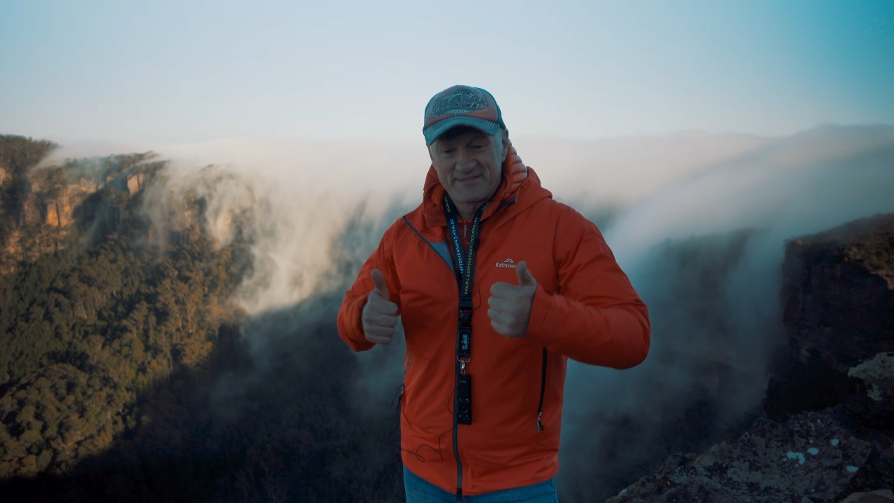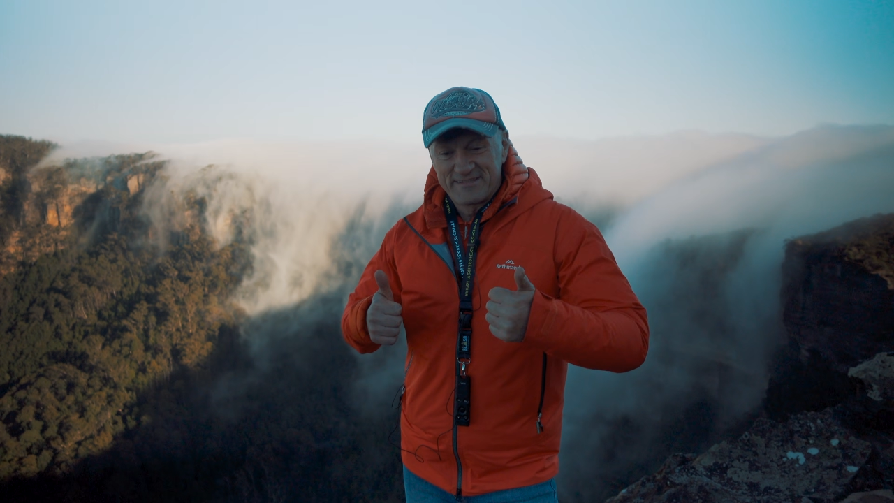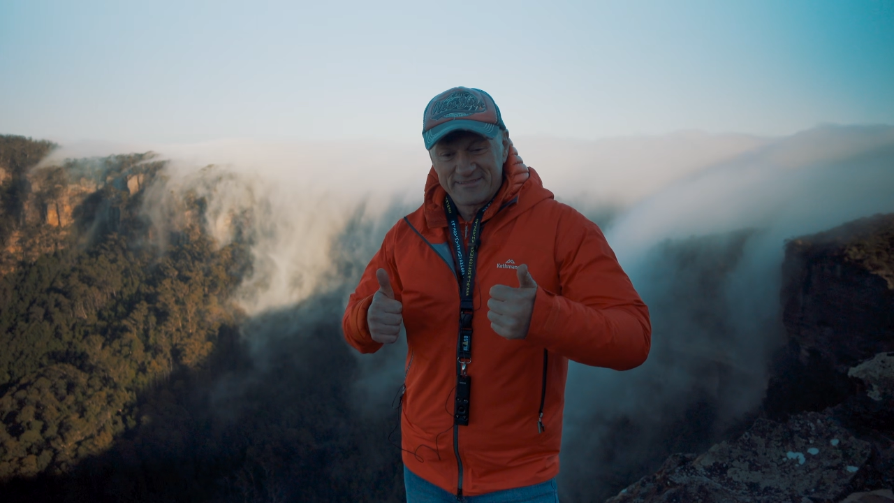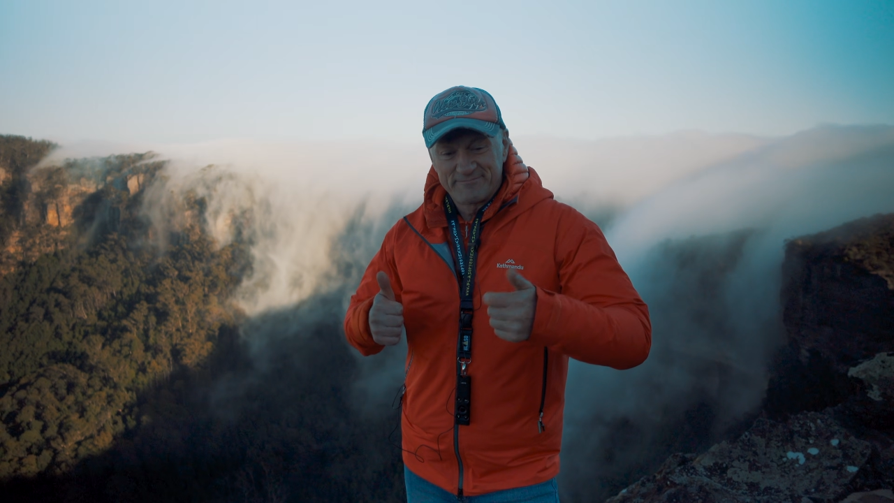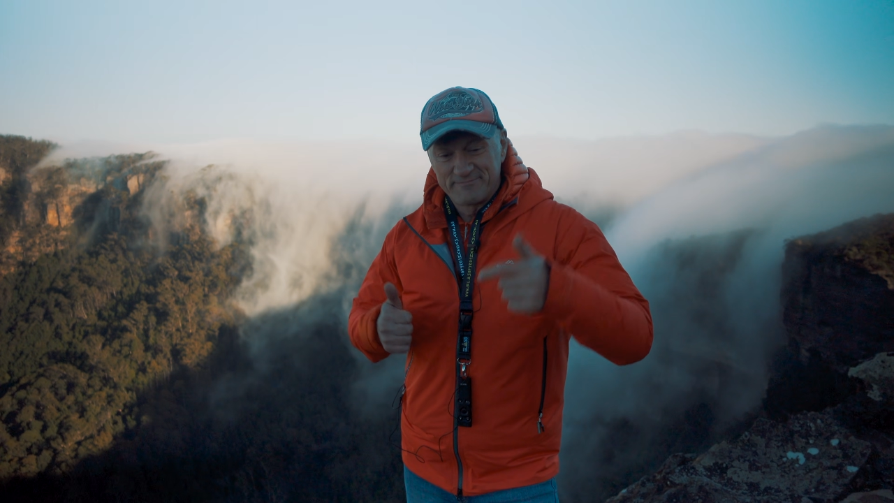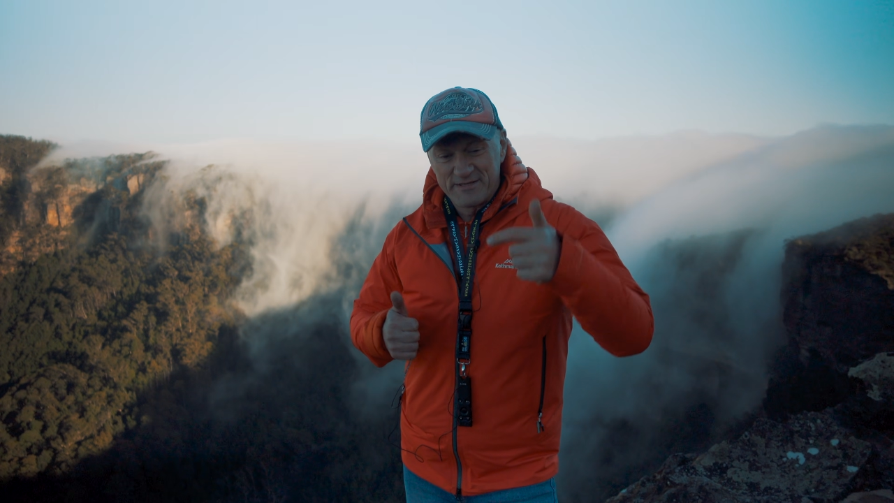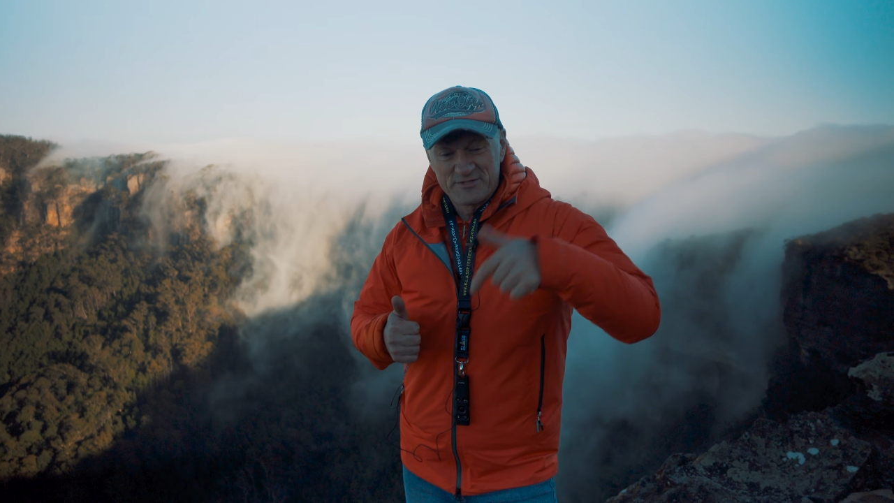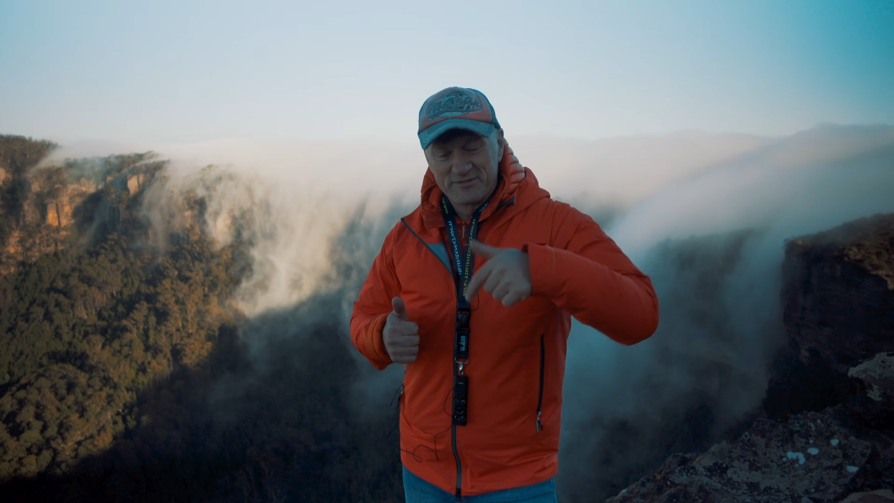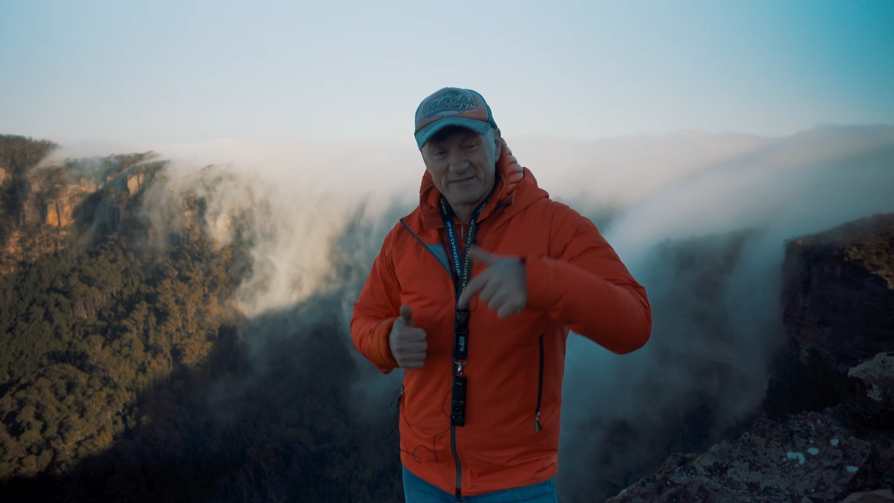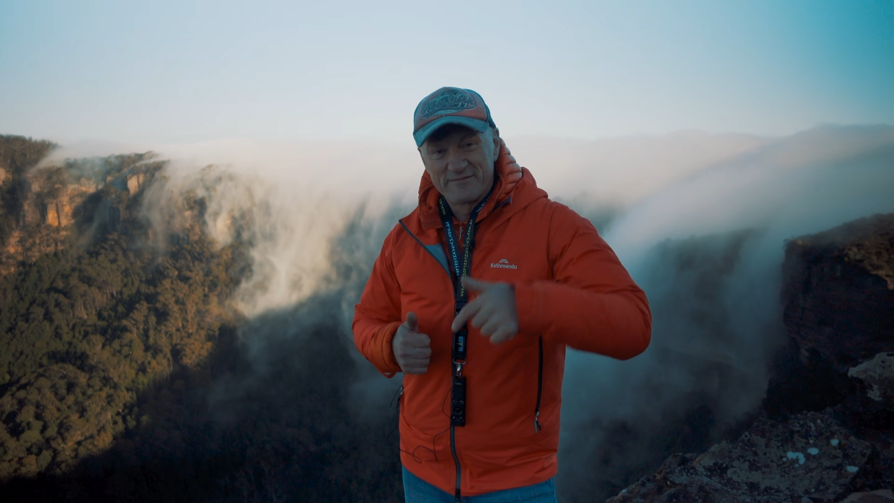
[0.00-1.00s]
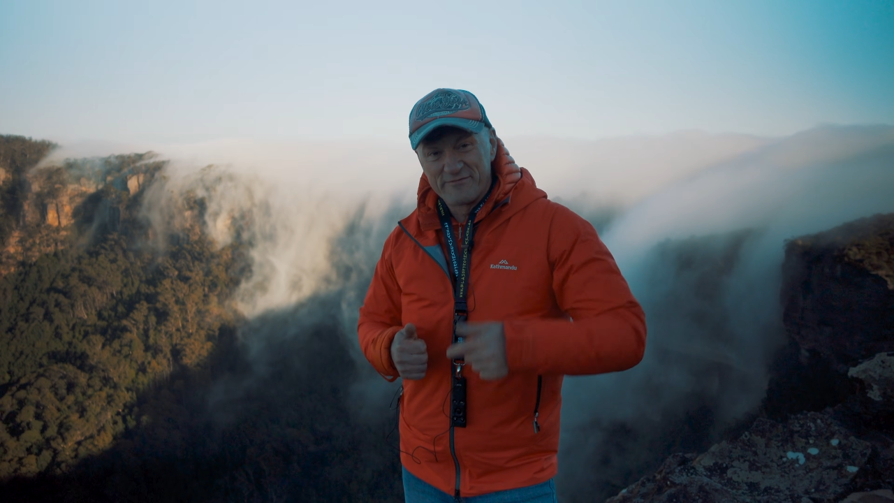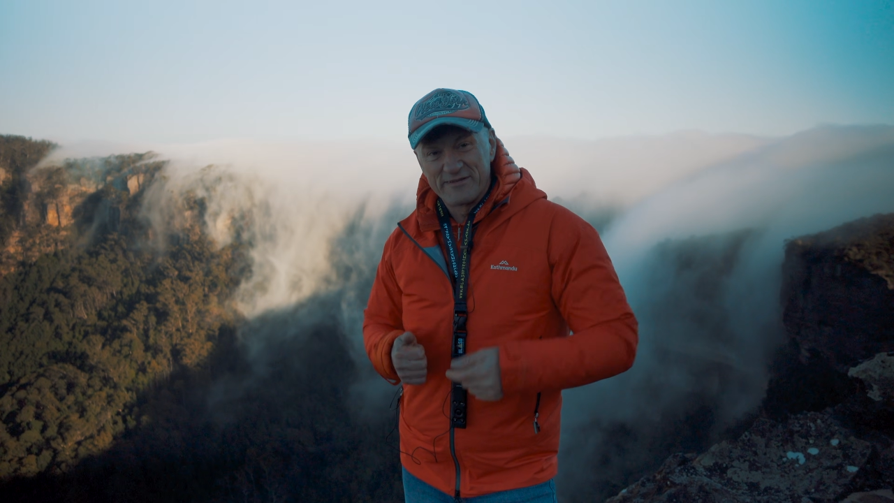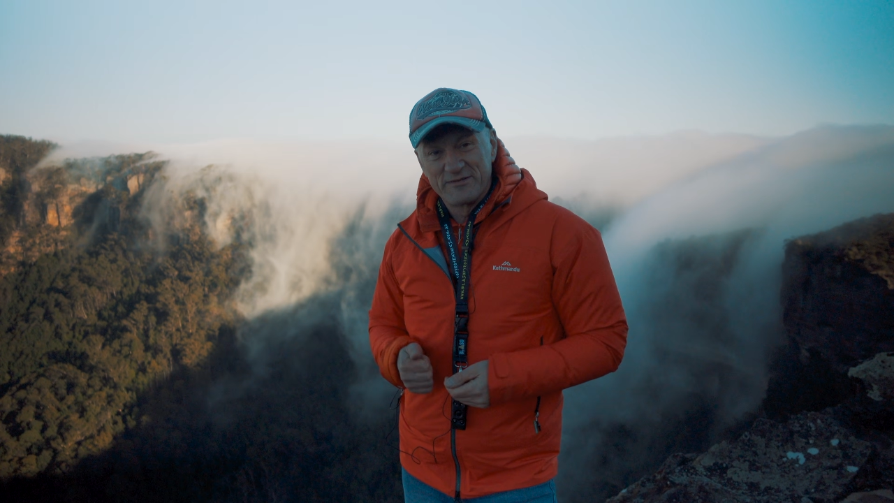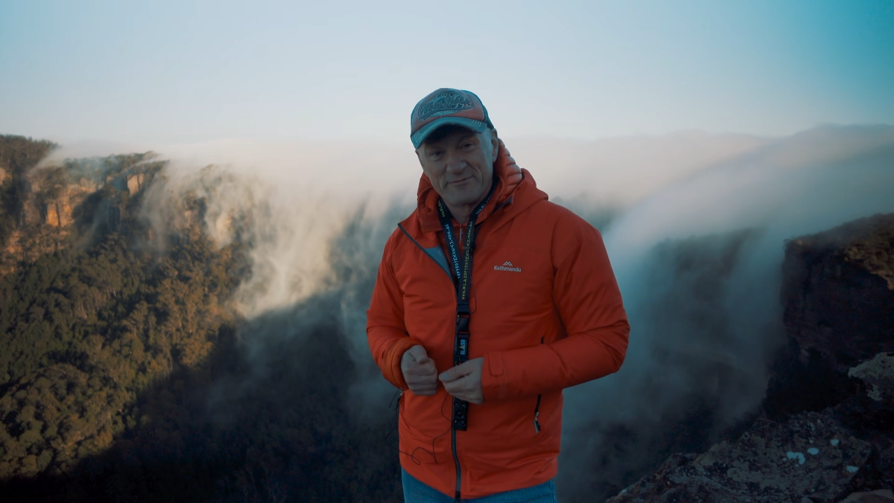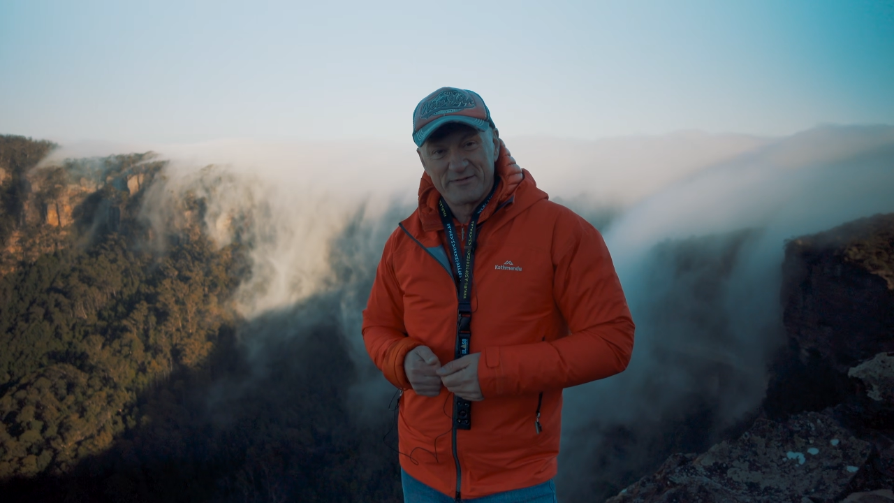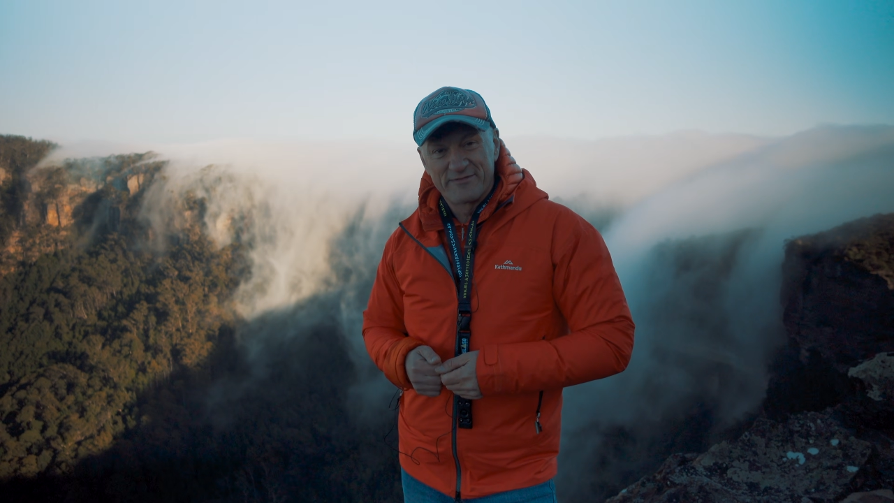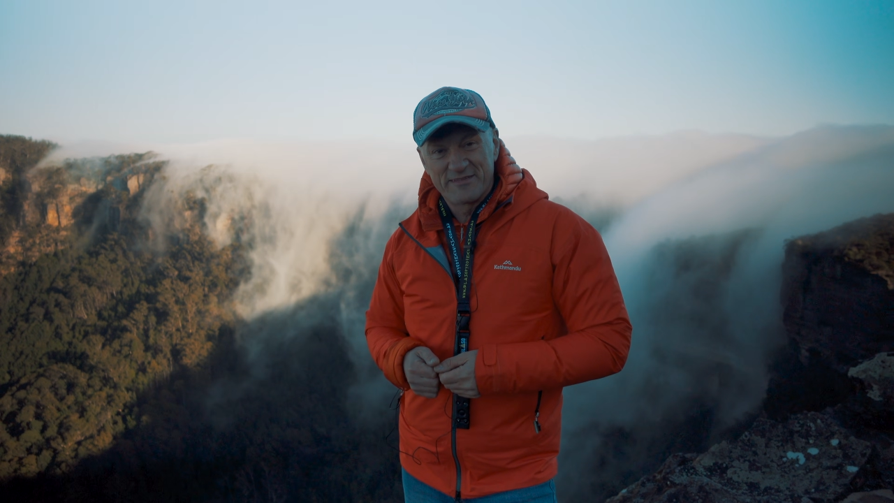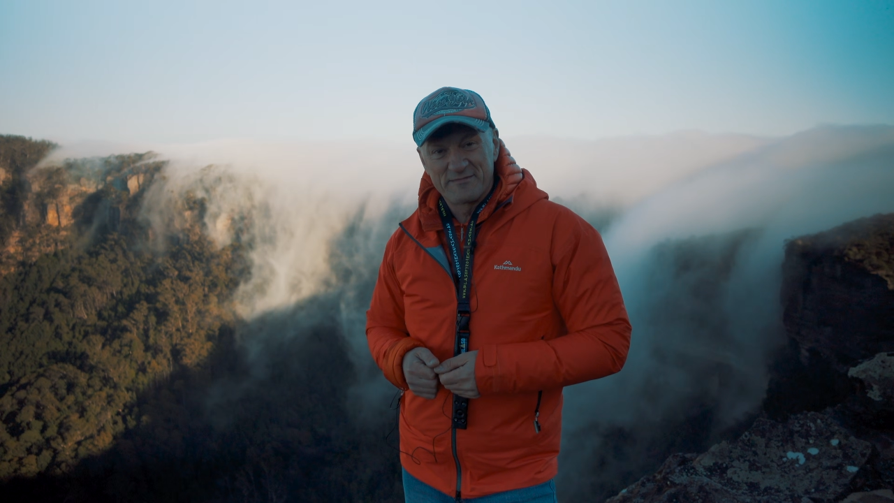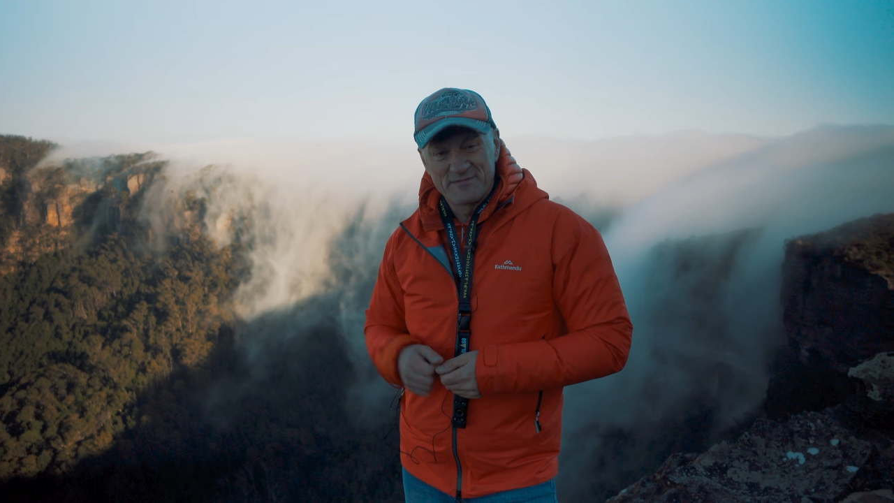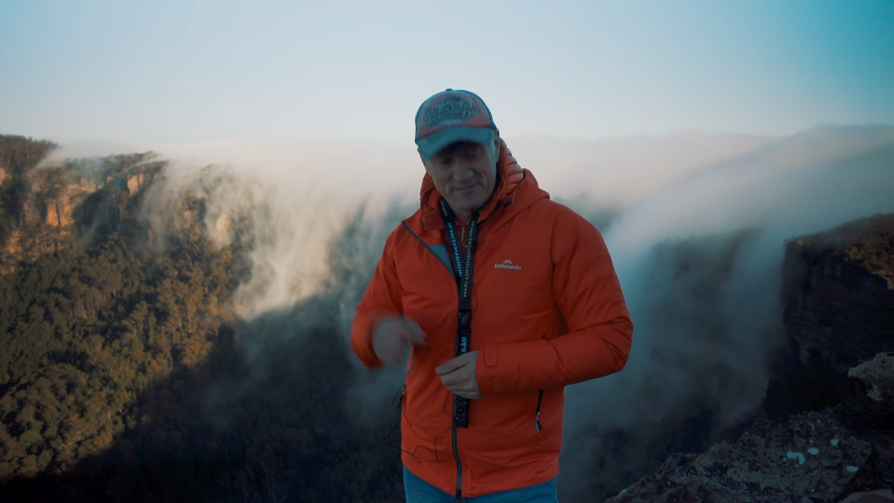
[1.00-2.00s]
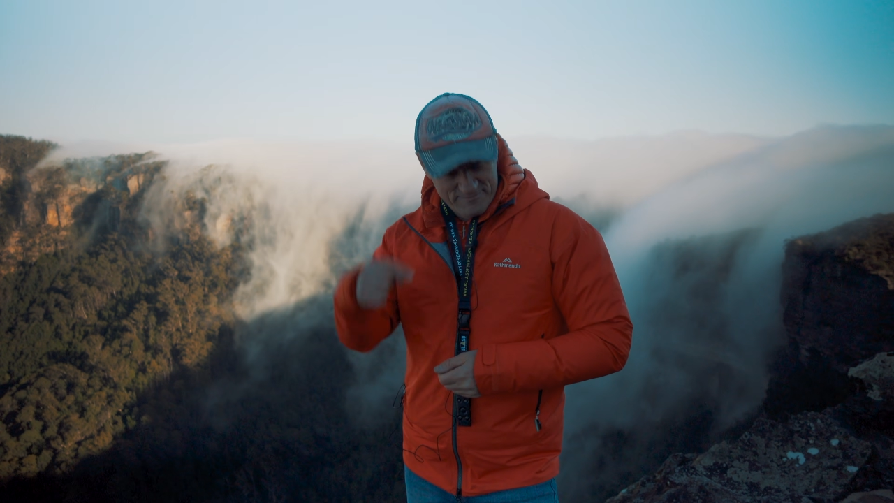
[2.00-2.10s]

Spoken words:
make sure you give the video a bit of a thumbs up